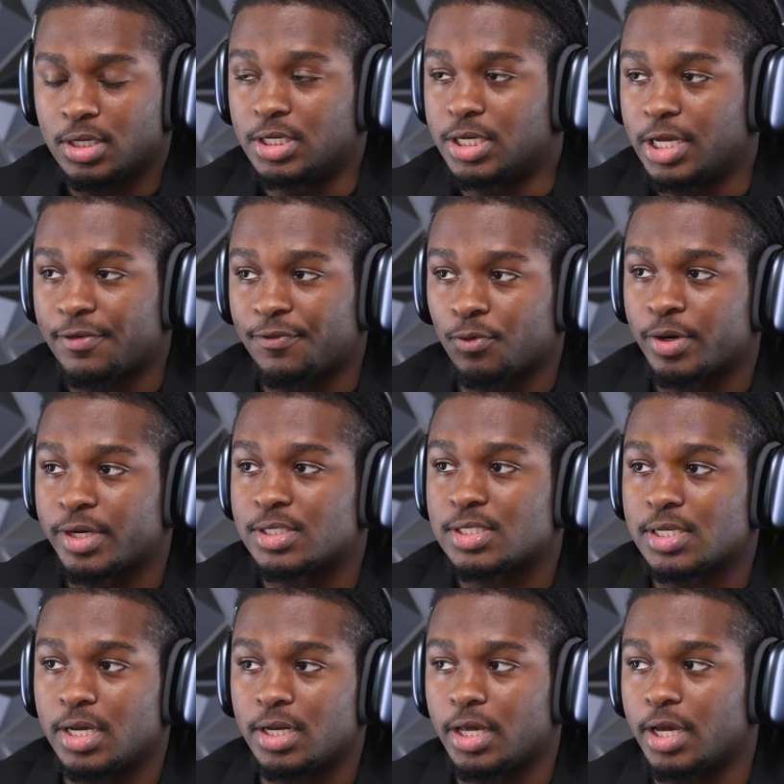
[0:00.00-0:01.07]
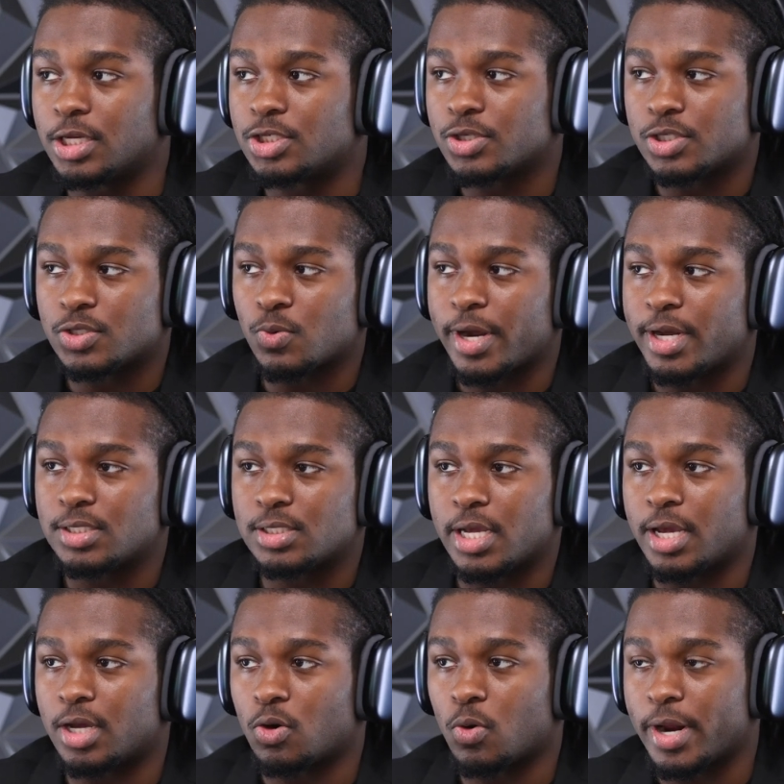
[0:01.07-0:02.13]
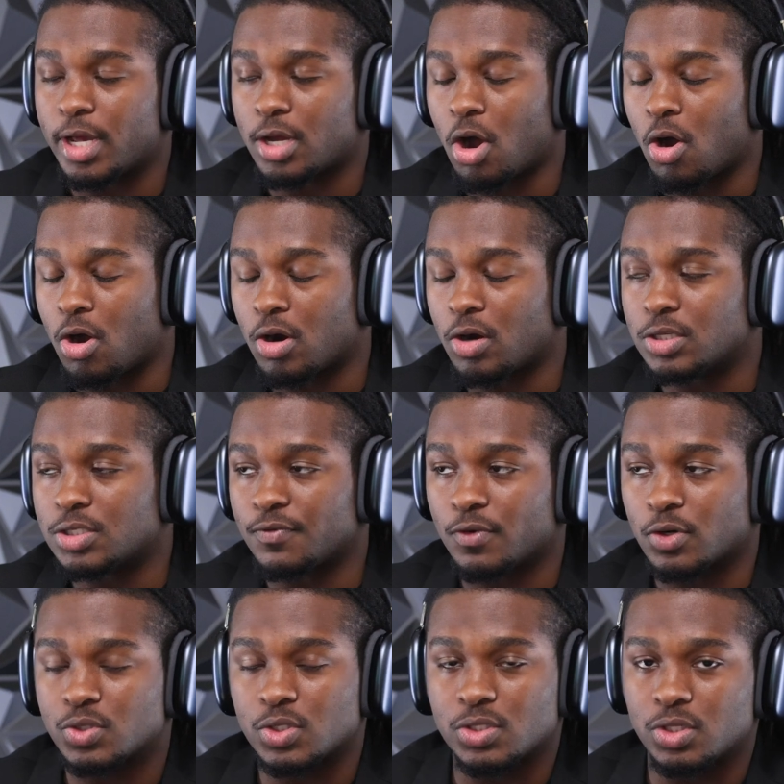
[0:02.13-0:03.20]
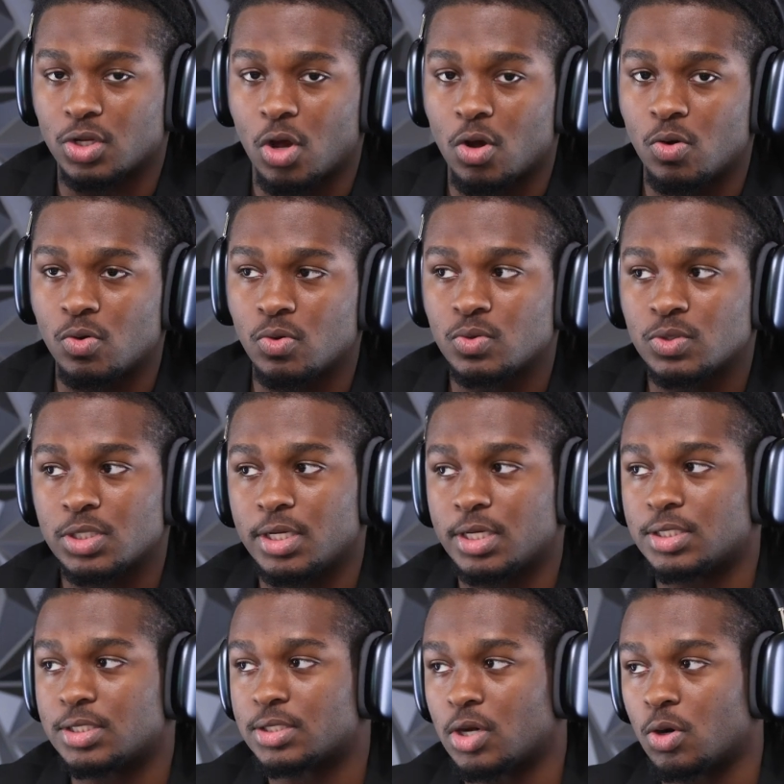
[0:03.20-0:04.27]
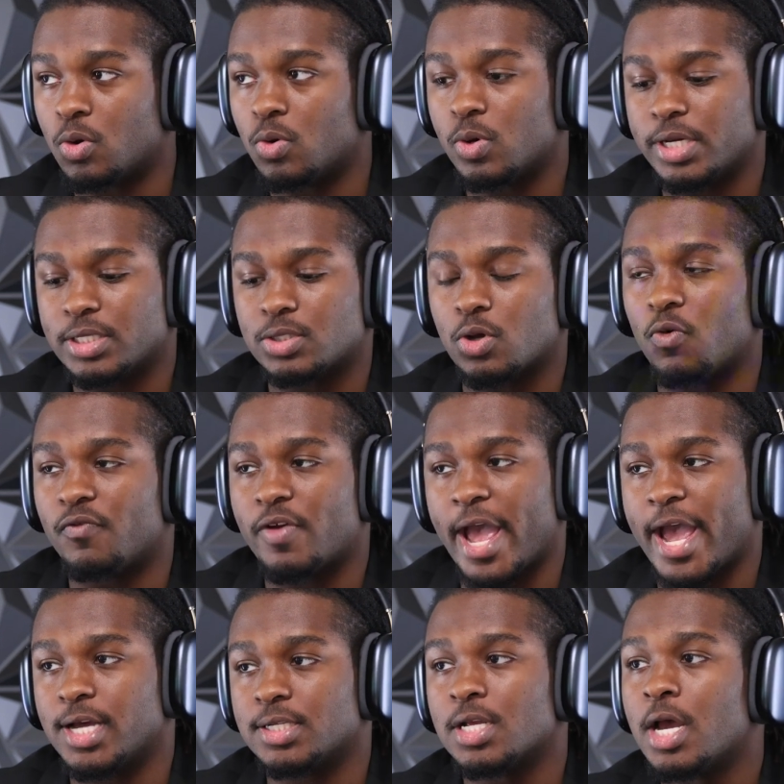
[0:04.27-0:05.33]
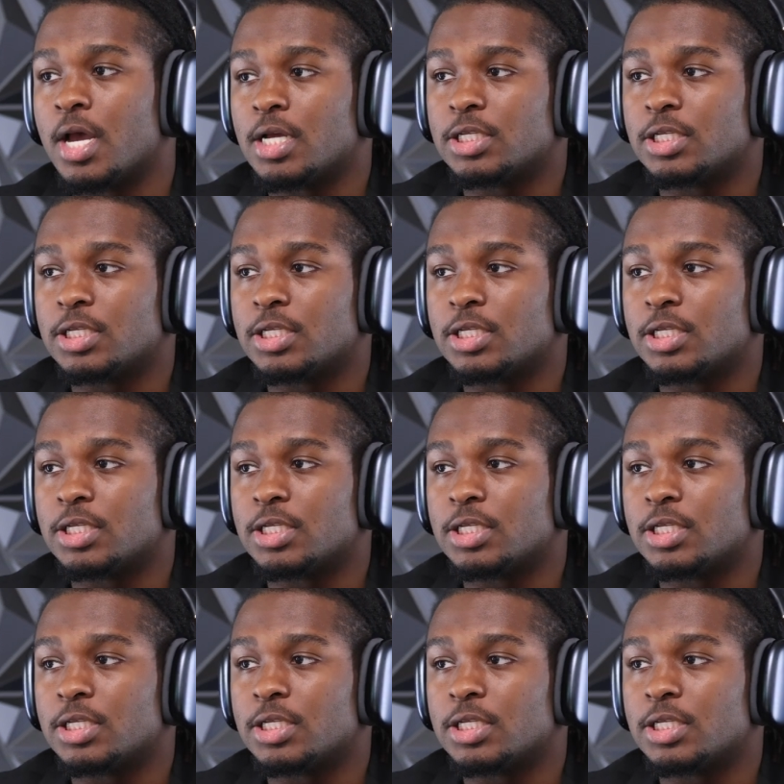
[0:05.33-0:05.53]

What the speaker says: difference in interest rates in credit cards versus loans is so vast.